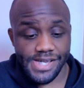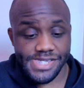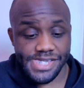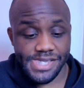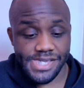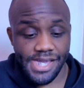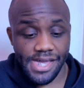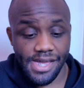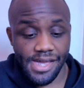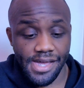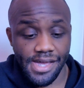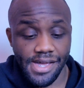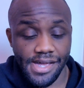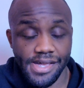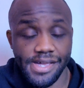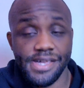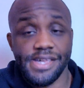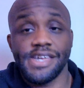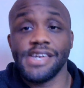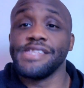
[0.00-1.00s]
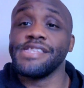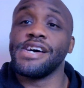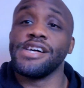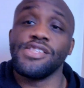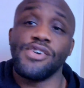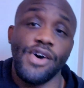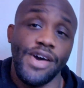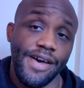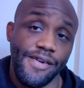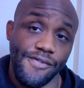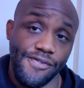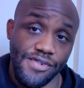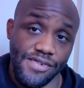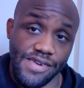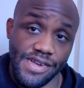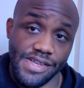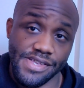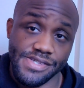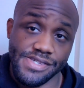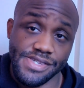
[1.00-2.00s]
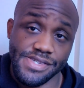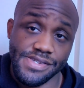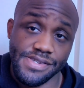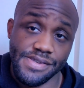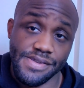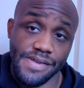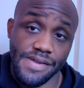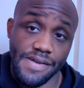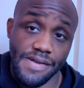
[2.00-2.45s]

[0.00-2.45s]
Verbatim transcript: Let's take Canelo Alvarez.